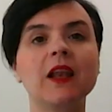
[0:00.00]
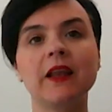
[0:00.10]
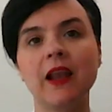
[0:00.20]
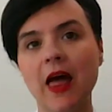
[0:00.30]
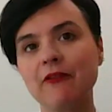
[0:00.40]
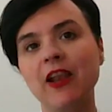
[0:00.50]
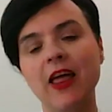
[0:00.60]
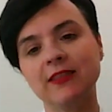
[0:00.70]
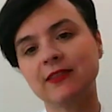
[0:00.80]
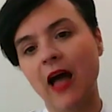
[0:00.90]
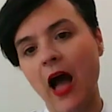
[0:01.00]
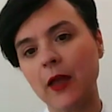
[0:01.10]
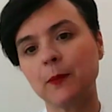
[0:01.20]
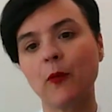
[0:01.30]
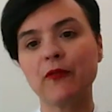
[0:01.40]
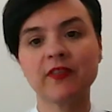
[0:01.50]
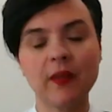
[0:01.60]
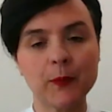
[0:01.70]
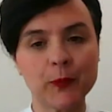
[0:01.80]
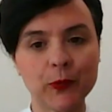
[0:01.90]
The level and type of
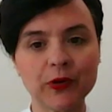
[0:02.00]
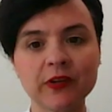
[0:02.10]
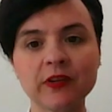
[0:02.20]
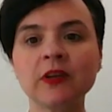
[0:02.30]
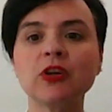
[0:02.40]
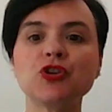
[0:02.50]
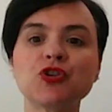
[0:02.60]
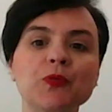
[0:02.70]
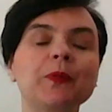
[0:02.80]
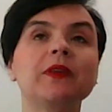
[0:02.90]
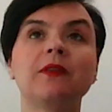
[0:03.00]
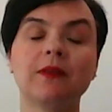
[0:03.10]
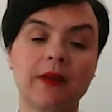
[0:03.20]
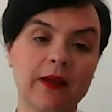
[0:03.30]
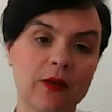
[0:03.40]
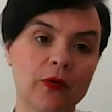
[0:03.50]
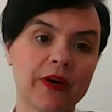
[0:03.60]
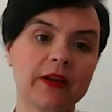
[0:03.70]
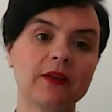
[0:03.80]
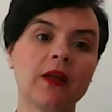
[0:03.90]
support should be
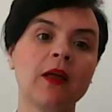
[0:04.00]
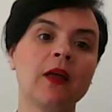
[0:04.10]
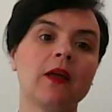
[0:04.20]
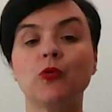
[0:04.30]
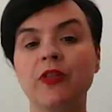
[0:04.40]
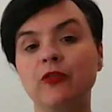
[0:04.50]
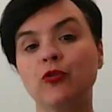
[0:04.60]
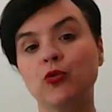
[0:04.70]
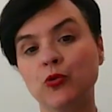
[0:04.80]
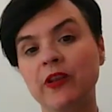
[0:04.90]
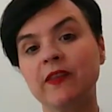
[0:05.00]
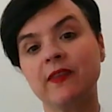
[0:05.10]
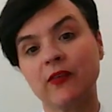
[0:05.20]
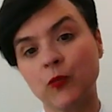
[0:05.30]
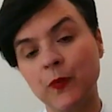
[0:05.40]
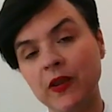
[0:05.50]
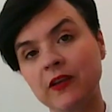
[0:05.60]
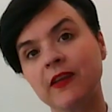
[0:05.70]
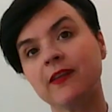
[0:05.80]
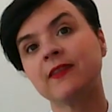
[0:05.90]
tailored to the student's
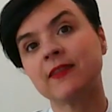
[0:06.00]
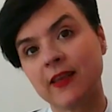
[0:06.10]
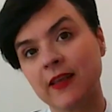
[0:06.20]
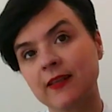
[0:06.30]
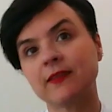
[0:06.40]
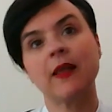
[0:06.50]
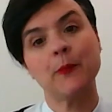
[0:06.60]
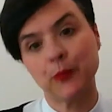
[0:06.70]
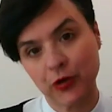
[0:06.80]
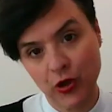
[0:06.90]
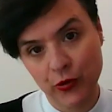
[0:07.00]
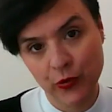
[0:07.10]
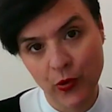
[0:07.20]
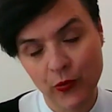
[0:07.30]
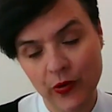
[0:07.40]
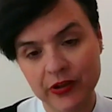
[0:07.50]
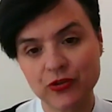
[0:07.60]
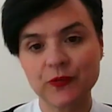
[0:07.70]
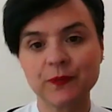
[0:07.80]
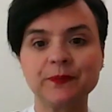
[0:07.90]
experience, skills, and prior
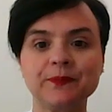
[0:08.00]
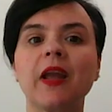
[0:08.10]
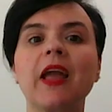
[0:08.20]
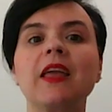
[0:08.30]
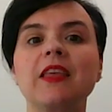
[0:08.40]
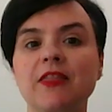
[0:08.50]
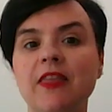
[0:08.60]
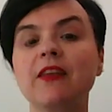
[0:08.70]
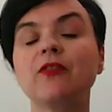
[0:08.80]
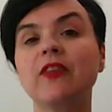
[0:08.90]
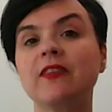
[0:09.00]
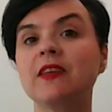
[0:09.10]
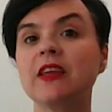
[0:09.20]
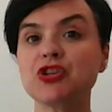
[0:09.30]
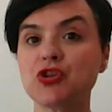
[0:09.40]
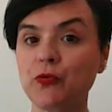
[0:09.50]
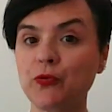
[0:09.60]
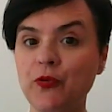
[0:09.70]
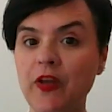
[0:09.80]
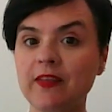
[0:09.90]
knowledge. In the
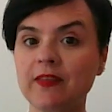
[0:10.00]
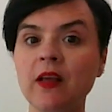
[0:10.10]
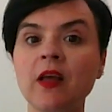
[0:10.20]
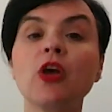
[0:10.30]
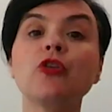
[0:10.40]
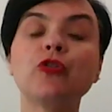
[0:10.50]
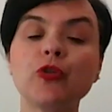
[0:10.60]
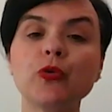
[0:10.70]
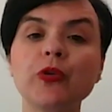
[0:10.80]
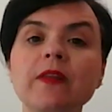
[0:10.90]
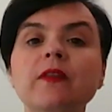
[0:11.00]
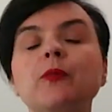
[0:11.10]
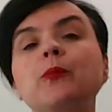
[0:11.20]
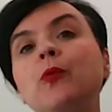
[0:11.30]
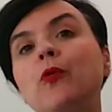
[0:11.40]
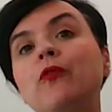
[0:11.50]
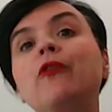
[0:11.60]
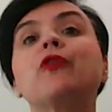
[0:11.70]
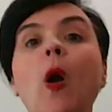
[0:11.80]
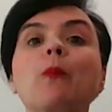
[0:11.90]
investigation phase, students
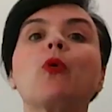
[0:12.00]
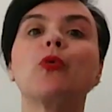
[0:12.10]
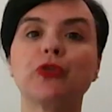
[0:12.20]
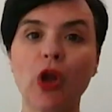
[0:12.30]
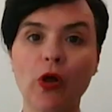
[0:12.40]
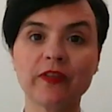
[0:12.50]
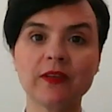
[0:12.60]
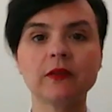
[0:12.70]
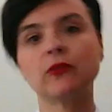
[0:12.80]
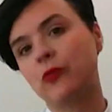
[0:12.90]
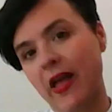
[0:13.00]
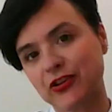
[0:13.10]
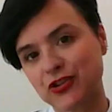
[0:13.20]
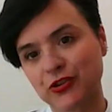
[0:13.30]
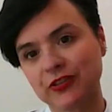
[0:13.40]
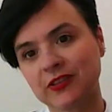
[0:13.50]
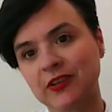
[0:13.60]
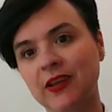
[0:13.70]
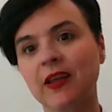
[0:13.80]
move from curiosity to action,